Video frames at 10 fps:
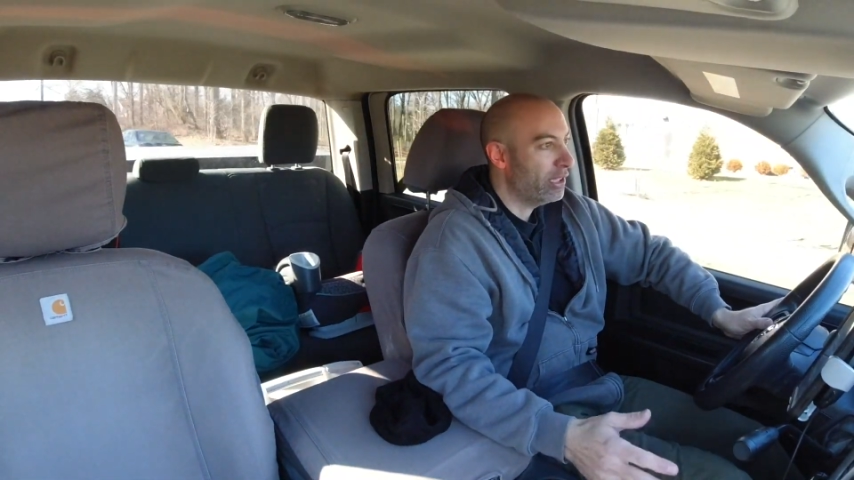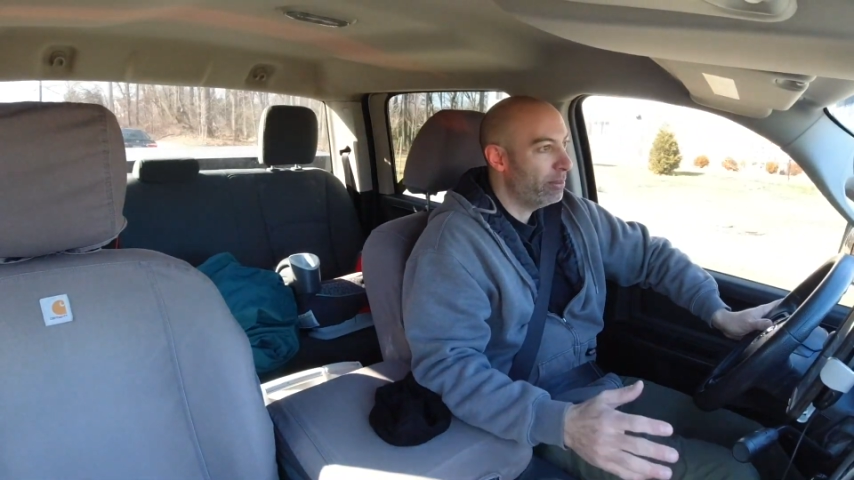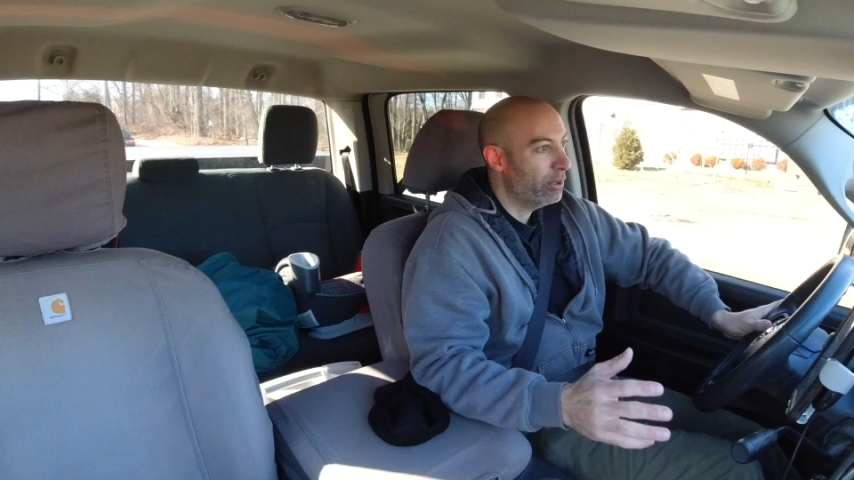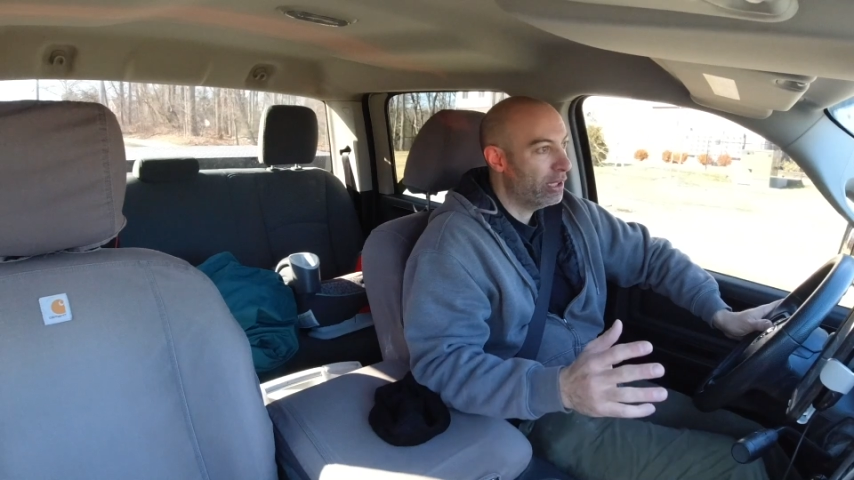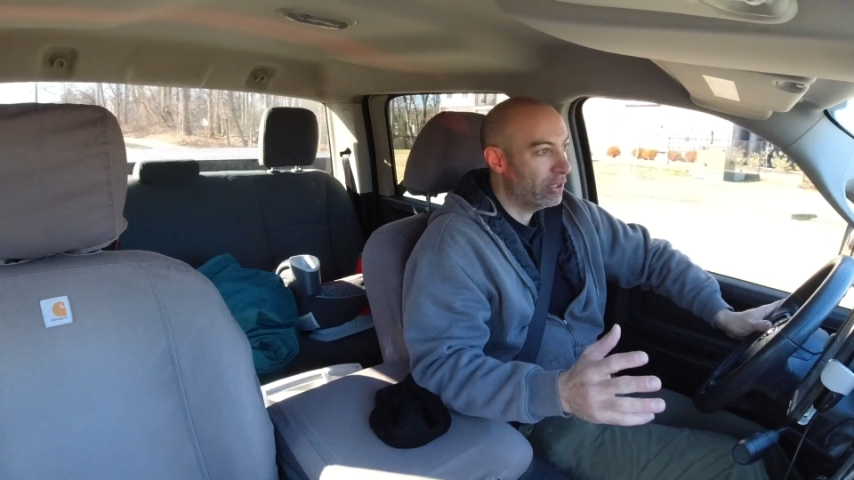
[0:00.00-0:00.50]
keep
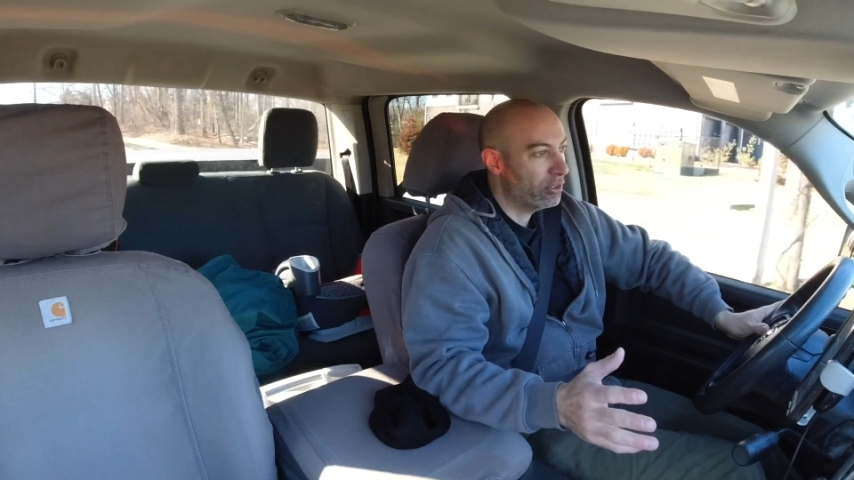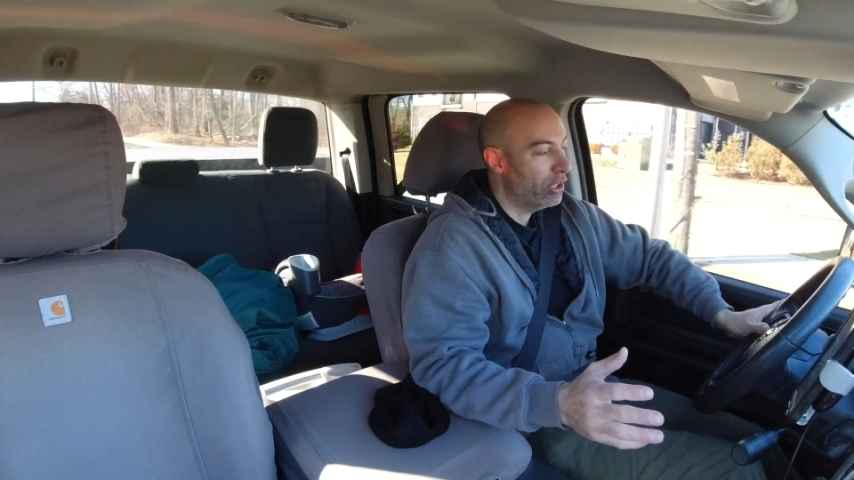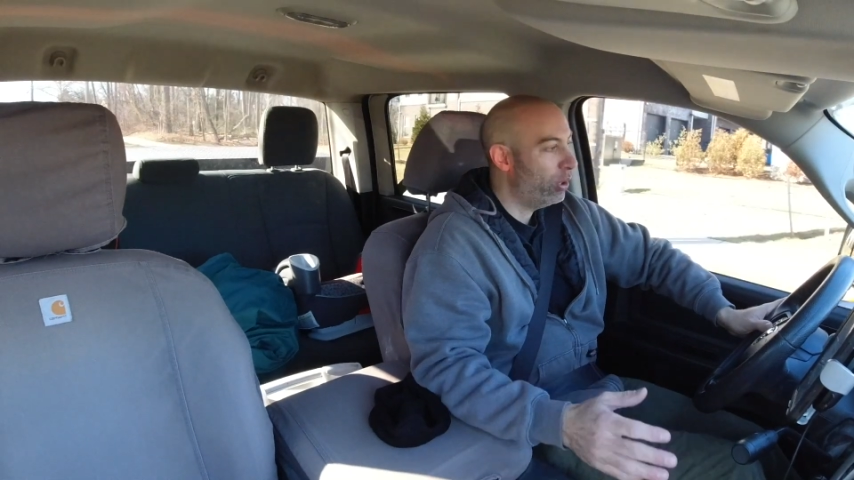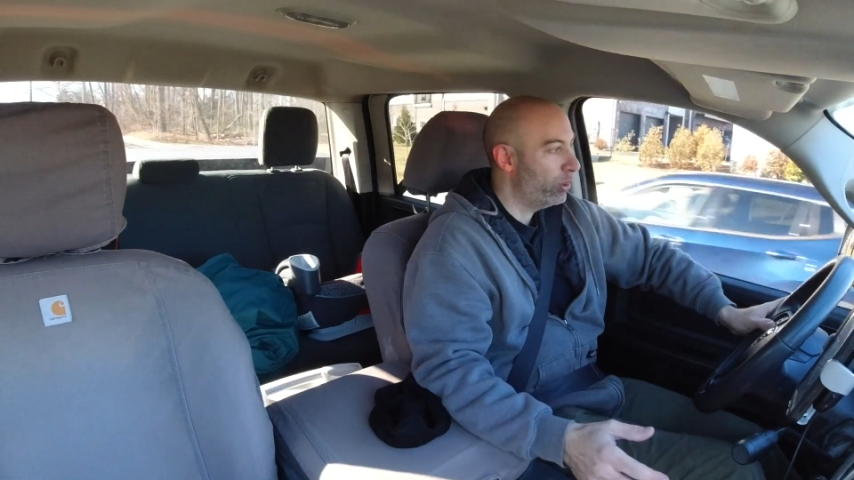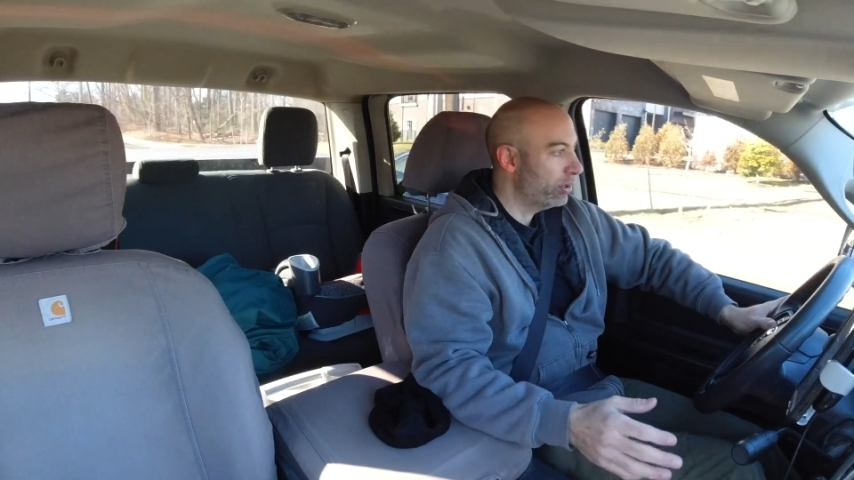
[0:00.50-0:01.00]
things
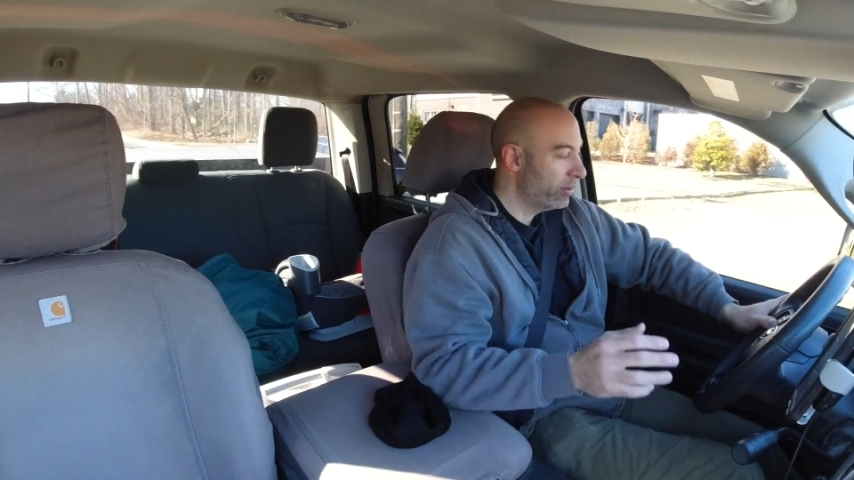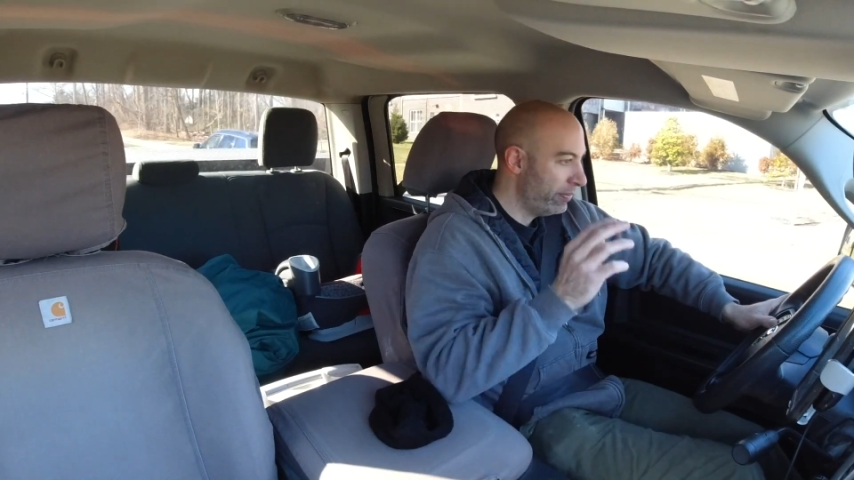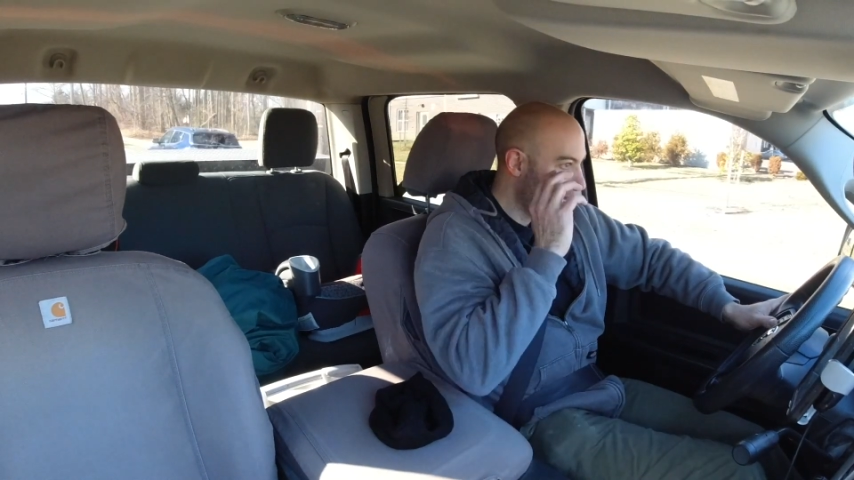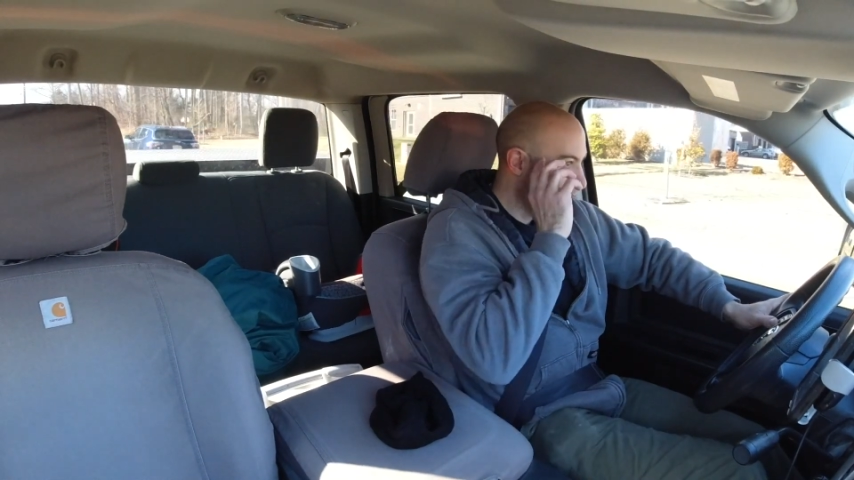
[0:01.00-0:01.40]
going.